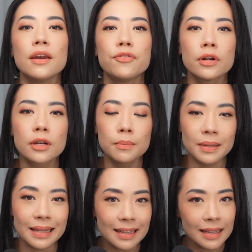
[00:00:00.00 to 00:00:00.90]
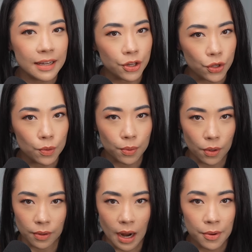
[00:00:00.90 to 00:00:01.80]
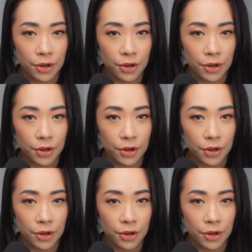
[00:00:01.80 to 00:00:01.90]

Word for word: If you're a completely new programmer,